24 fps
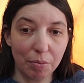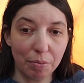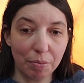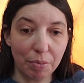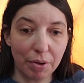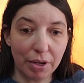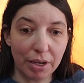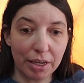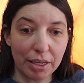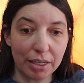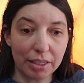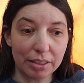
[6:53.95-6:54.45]

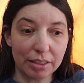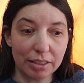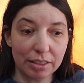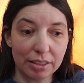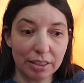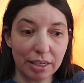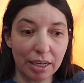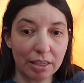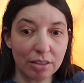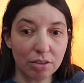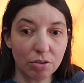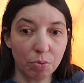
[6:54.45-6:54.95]
But
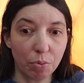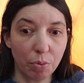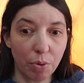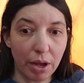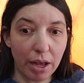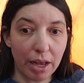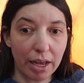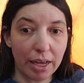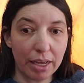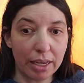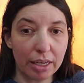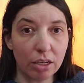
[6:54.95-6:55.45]
that's
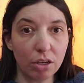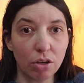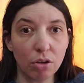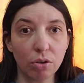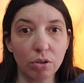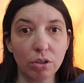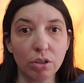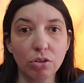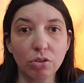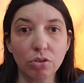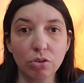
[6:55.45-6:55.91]
why going